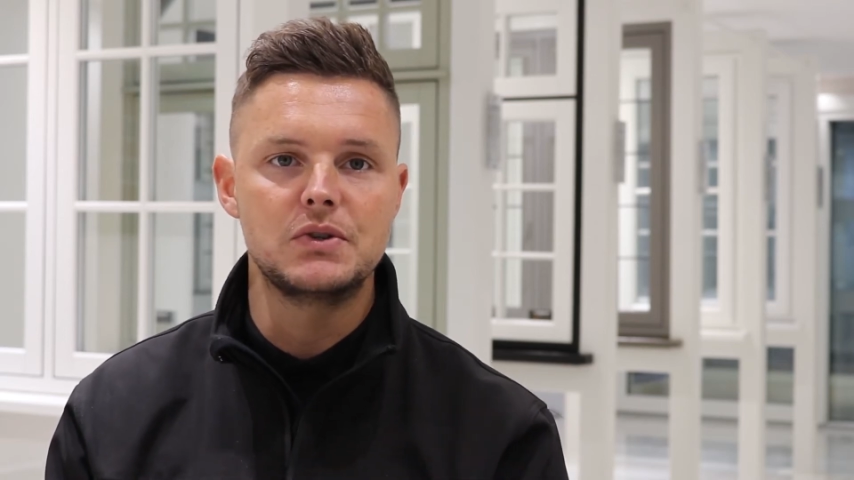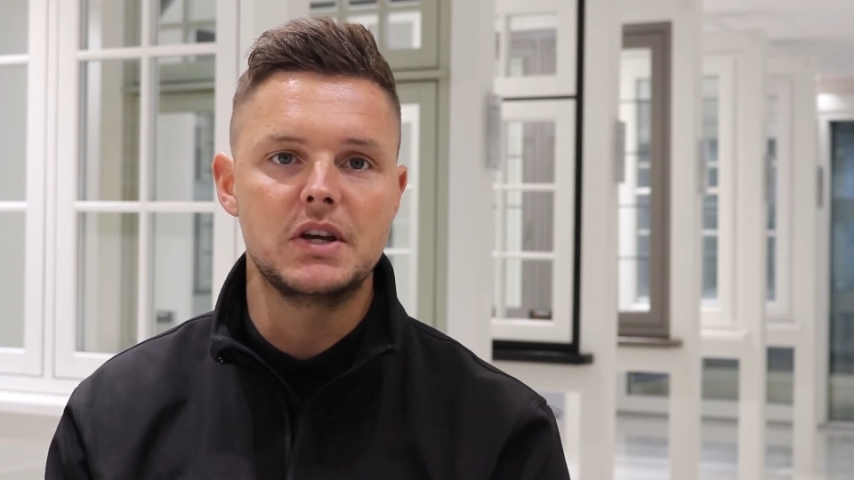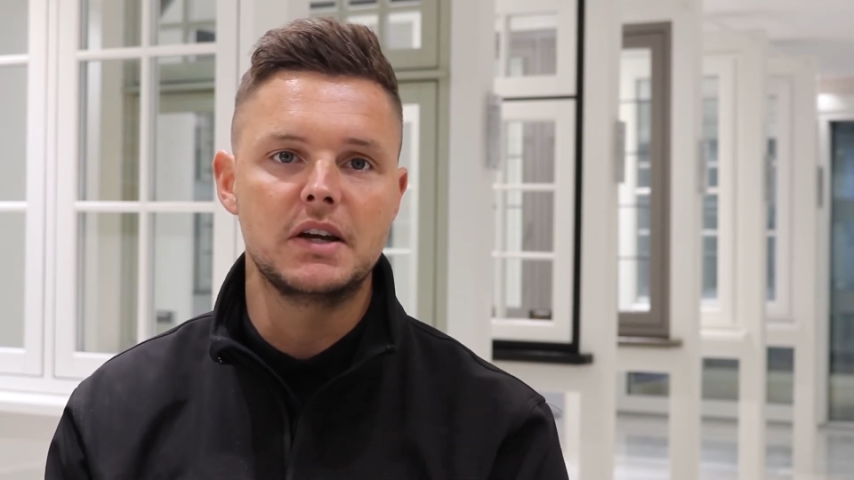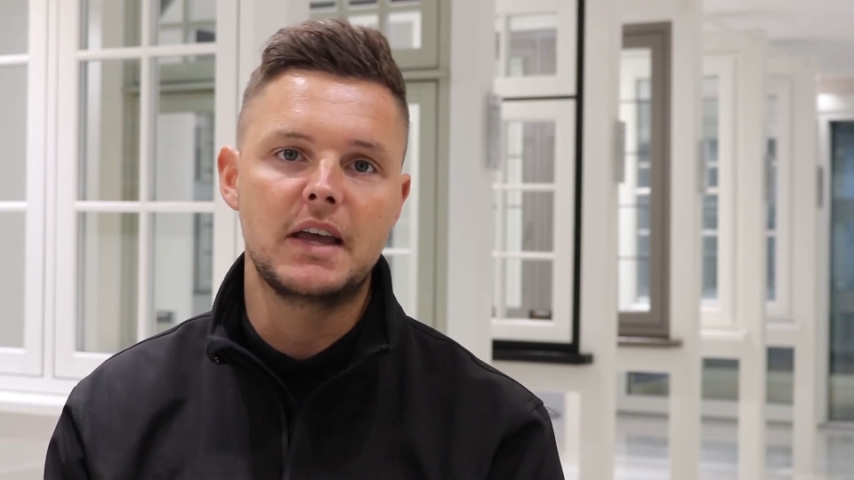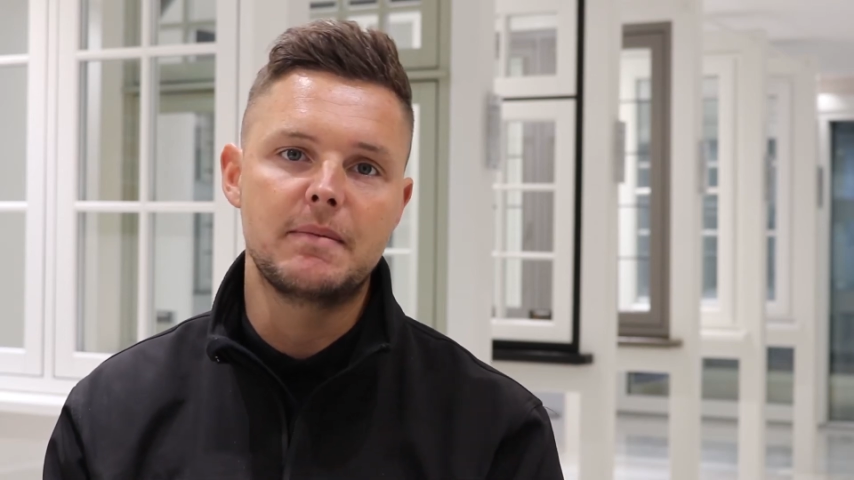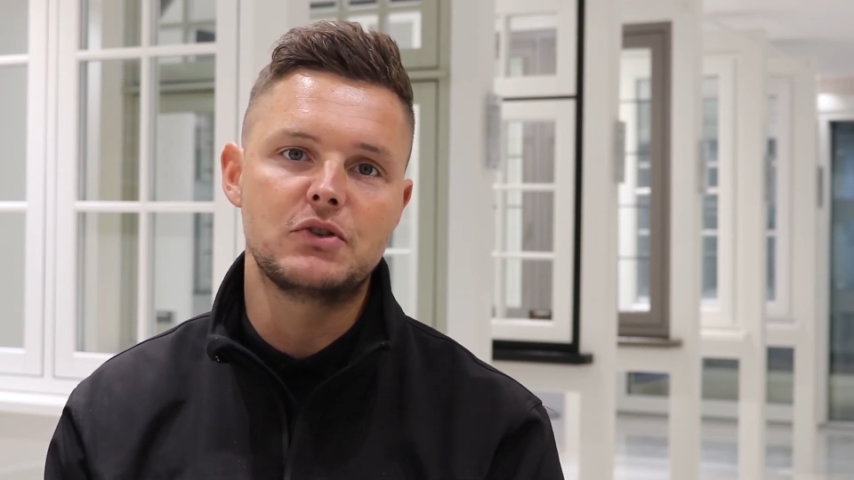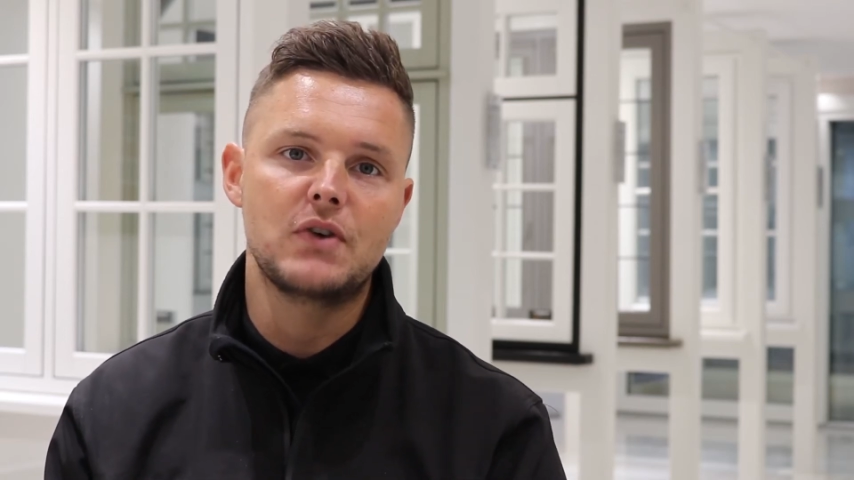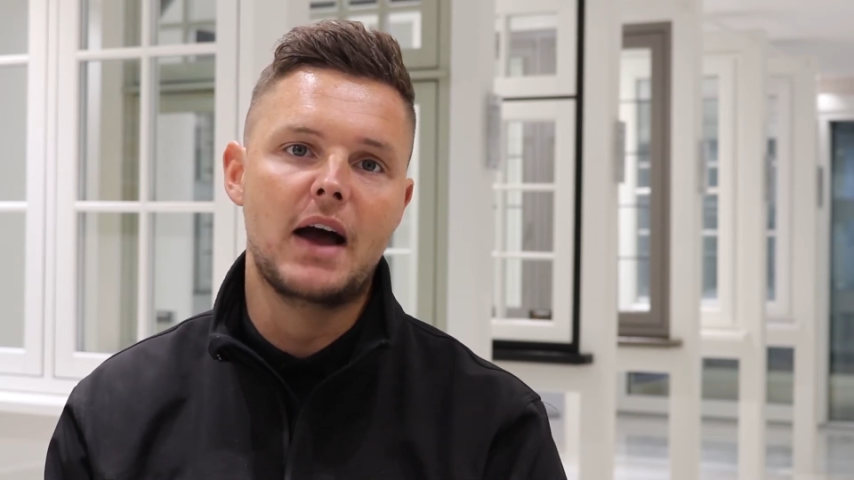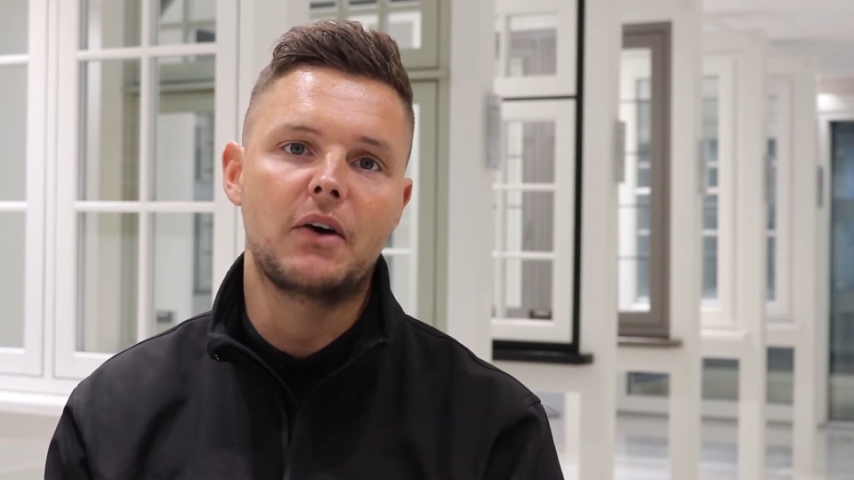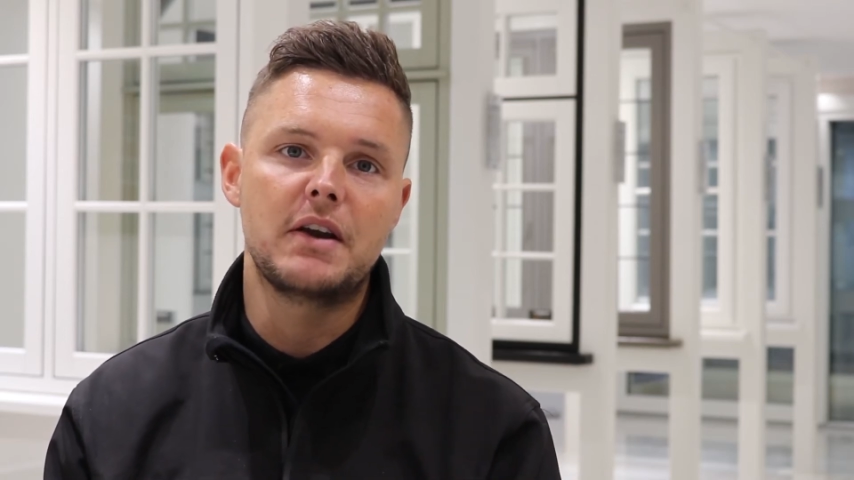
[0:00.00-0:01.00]
to keep a
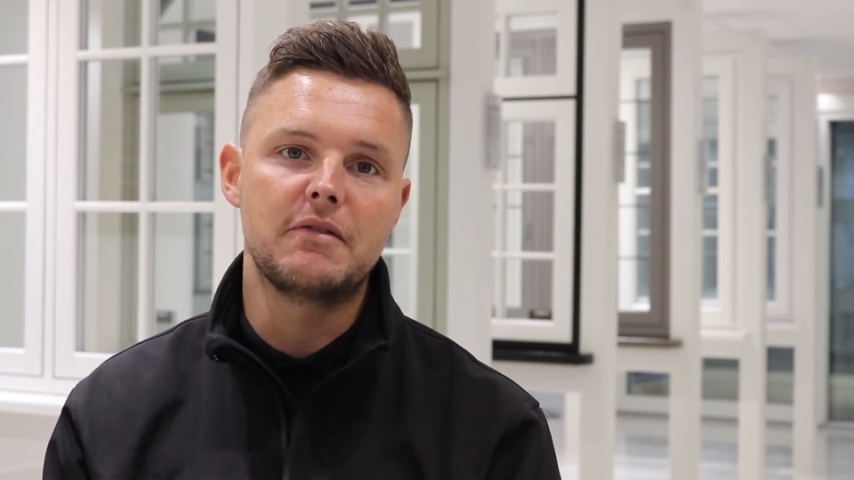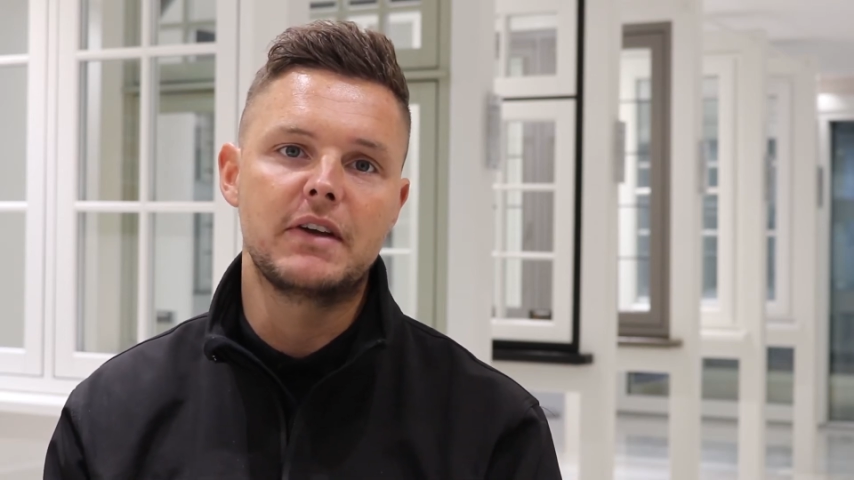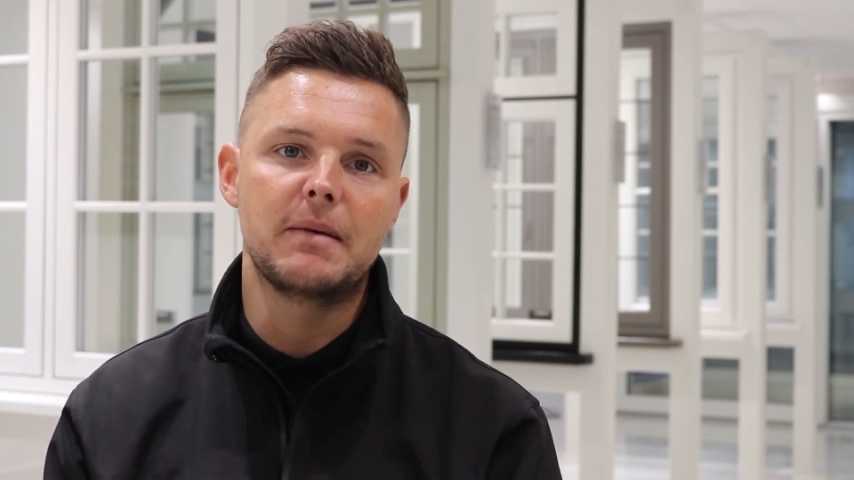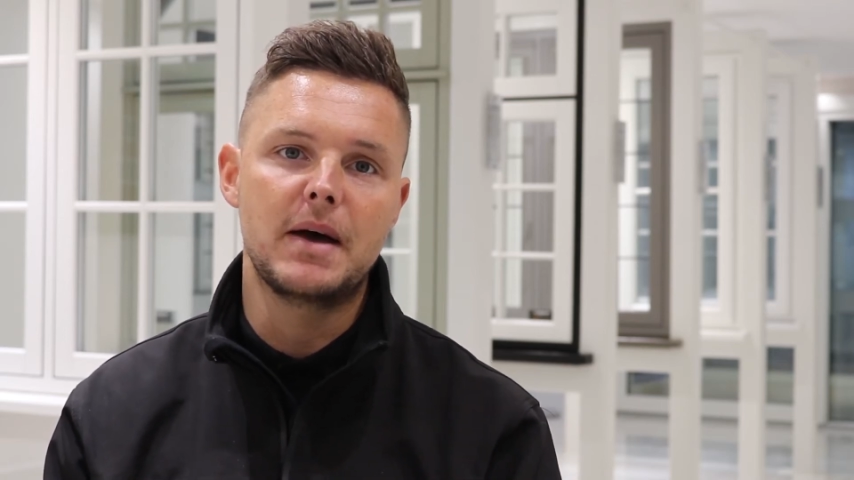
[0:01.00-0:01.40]
track on everything